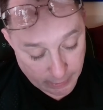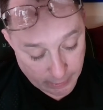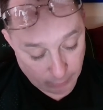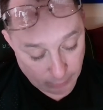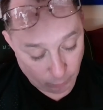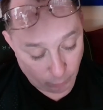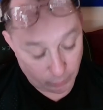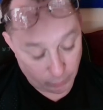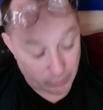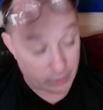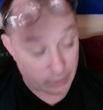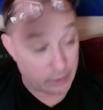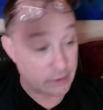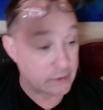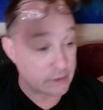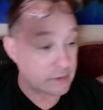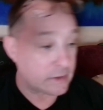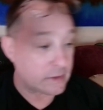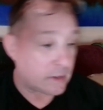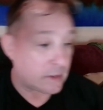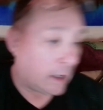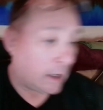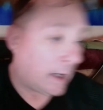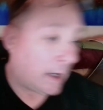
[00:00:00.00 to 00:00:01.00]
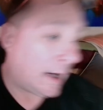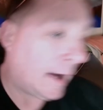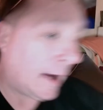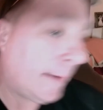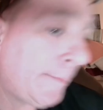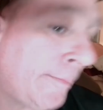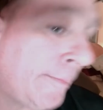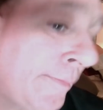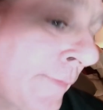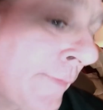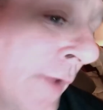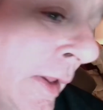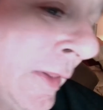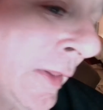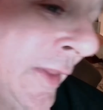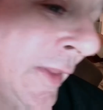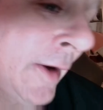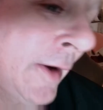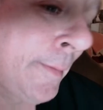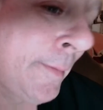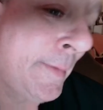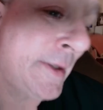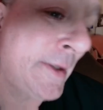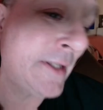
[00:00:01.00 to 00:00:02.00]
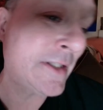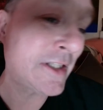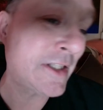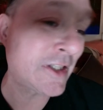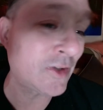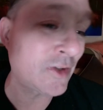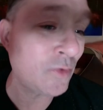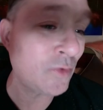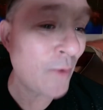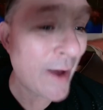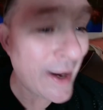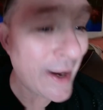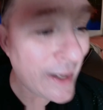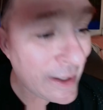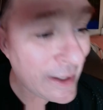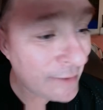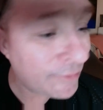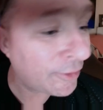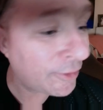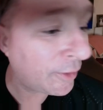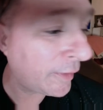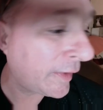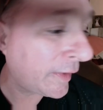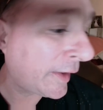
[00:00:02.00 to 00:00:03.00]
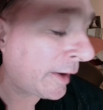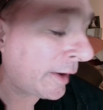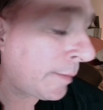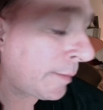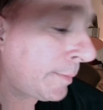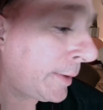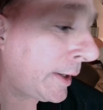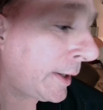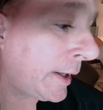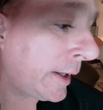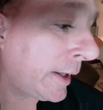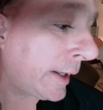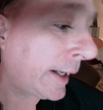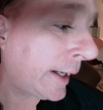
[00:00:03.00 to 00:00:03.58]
It was a little bit sweaty for a little bit,